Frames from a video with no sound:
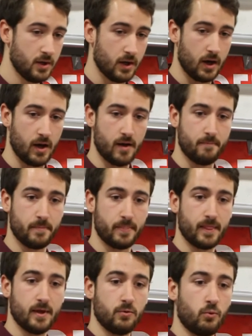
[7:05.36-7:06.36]
Um,
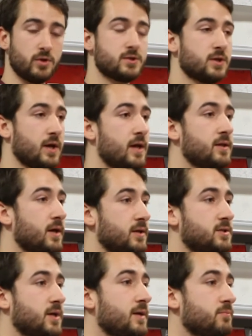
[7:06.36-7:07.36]
once again, that
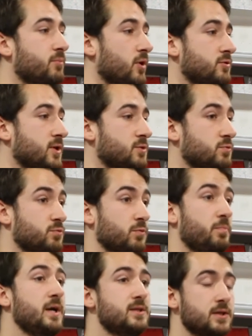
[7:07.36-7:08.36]
same process was
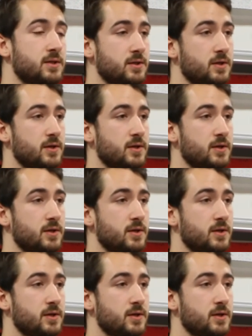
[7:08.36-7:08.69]
repeated